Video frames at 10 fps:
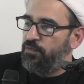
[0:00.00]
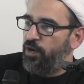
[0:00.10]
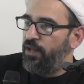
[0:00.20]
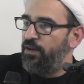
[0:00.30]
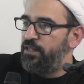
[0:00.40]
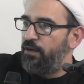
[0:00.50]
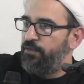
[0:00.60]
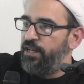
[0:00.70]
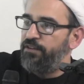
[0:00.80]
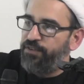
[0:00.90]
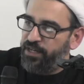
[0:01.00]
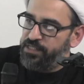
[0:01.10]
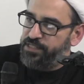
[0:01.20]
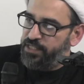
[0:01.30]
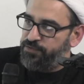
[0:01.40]
whatever the Wali
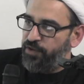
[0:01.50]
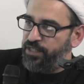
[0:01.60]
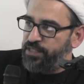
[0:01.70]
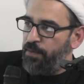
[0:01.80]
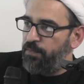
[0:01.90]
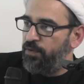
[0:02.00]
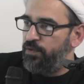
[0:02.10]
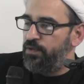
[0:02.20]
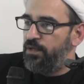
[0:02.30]
Faqih says, for example,